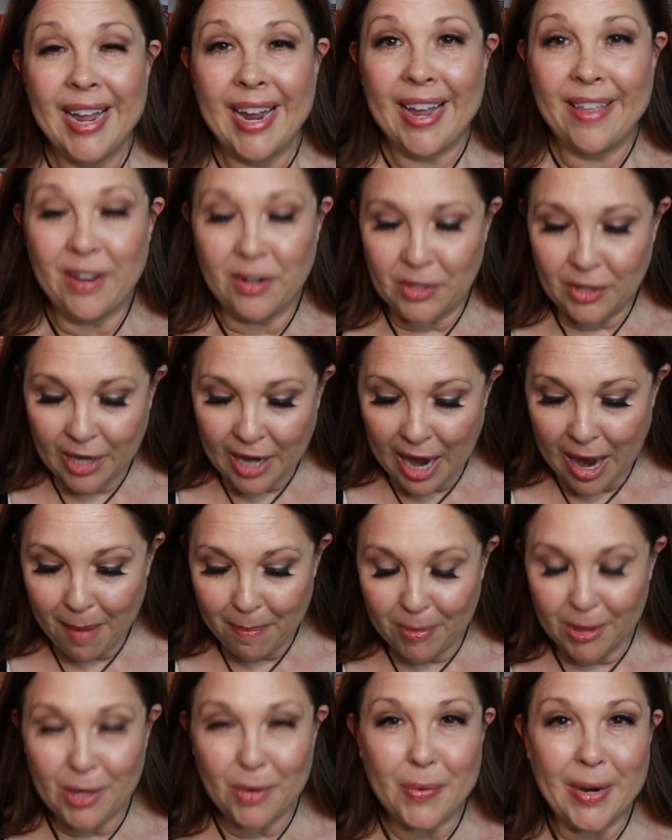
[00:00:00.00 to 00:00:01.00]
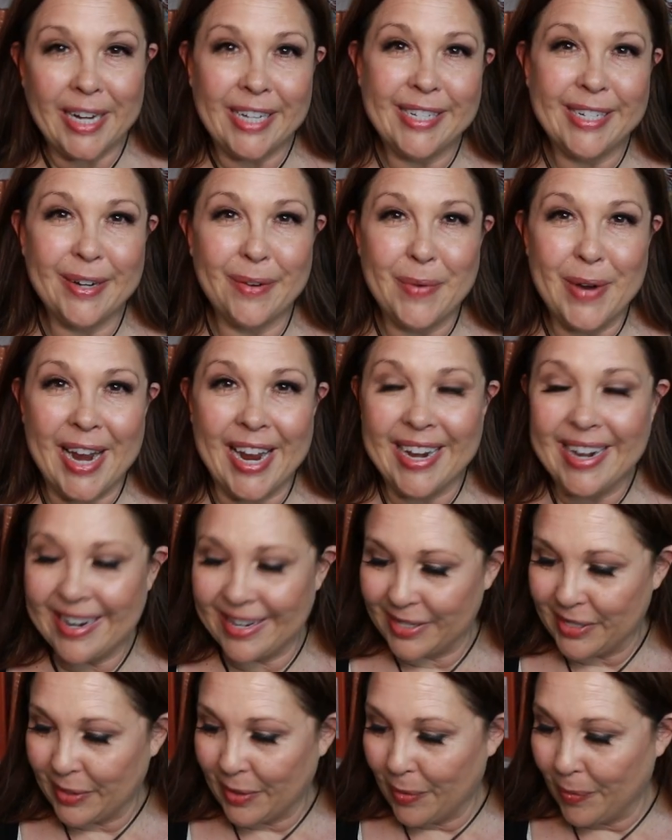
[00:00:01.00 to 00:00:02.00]
And there's a couple of ways to win.
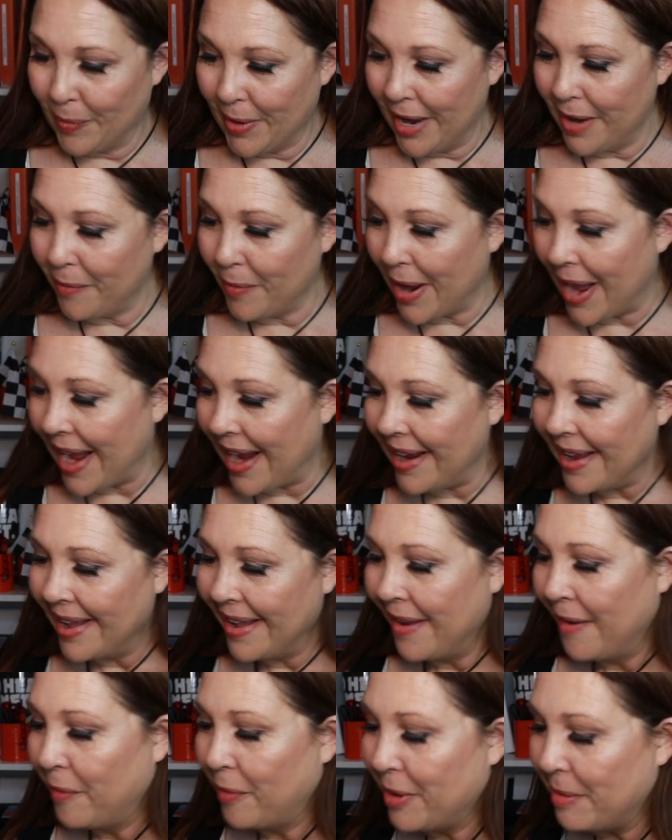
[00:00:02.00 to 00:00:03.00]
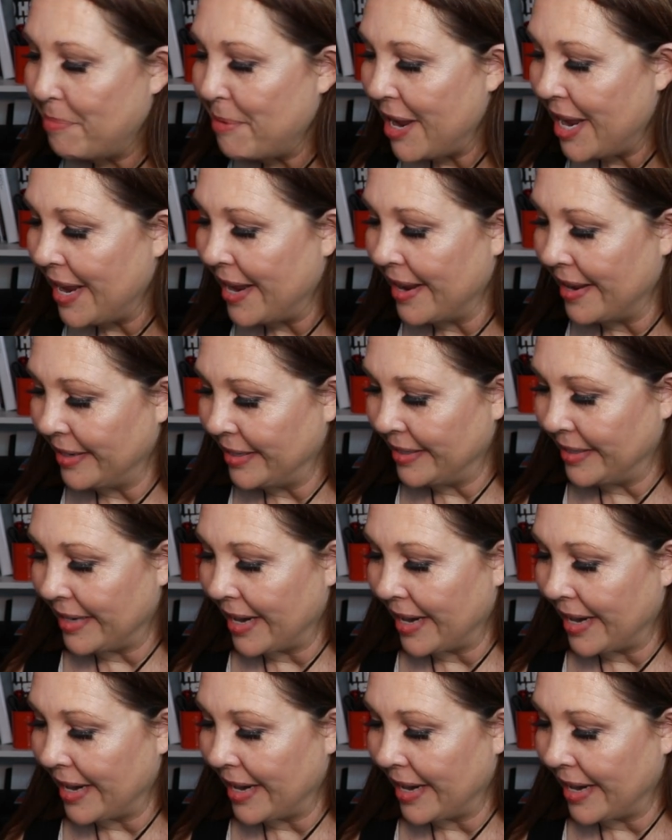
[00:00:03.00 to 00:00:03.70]
So one way would be,